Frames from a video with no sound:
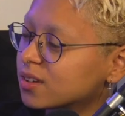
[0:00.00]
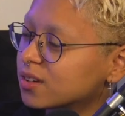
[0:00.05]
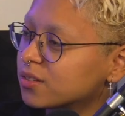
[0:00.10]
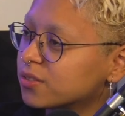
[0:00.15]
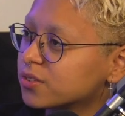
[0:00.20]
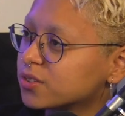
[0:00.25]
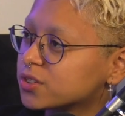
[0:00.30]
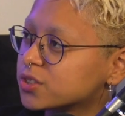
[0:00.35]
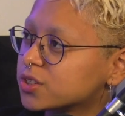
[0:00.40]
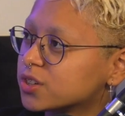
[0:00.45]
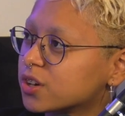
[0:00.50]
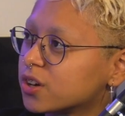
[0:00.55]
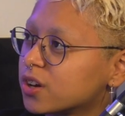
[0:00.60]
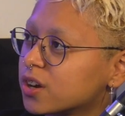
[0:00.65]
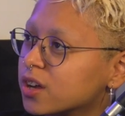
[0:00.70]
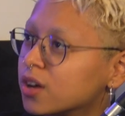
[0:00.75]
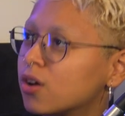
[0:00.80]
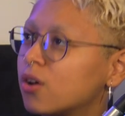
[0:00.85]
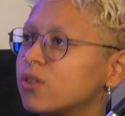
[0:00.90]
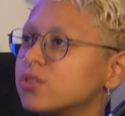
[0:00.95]
For
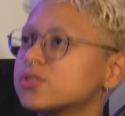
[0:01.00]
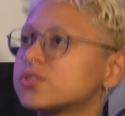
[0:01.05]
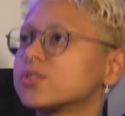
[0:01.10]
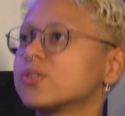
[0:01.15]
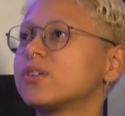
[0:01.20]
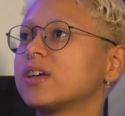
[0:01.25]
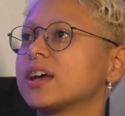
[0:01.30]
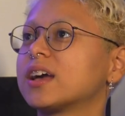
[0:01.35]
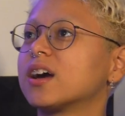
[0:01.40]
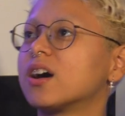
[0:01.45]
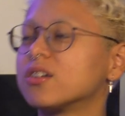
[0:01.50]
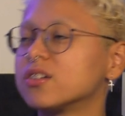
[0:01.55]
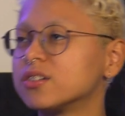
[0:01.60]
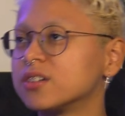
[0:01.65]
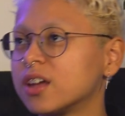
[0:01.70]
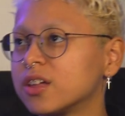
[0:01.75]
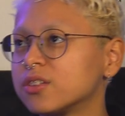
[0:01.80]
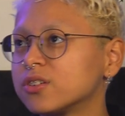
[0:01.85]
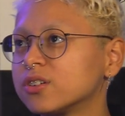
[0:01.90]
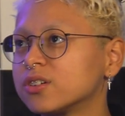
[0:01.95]
sure. Also, like, on
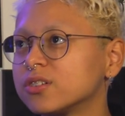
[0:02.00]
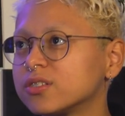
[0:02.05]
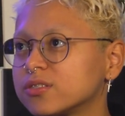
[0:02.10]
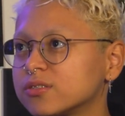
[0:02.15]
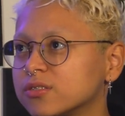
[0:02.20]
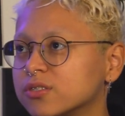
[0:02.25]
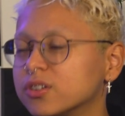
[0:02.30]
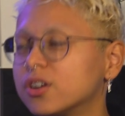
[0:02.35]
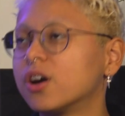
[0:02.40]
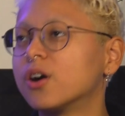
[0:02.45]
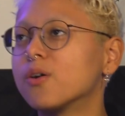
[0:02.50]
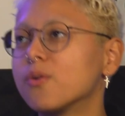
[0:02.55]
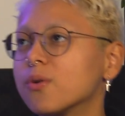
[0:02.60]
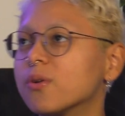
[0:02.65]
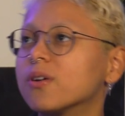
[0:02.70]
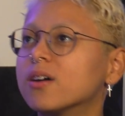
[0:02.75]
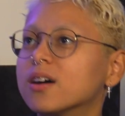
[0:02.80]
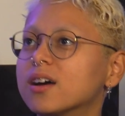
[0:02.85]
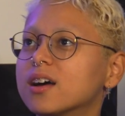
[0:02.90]
another note,